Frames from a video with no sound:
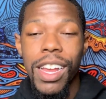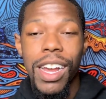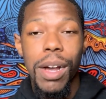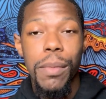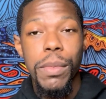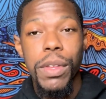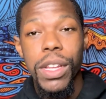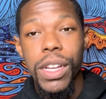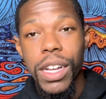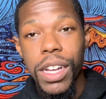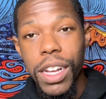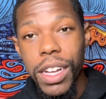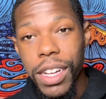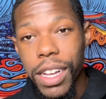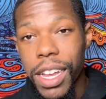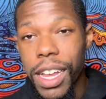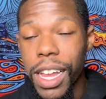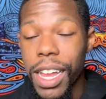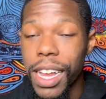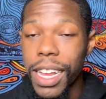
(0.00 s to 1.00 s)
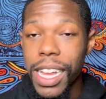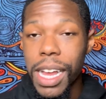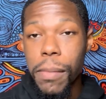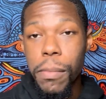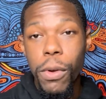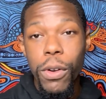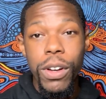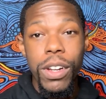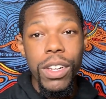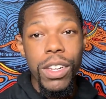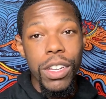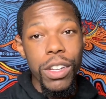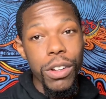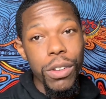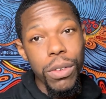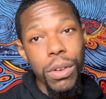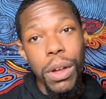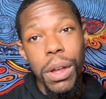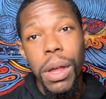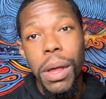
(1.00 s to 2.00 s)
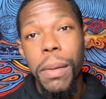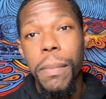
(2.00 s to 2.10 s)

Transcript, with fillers: I'm young. I got more to do.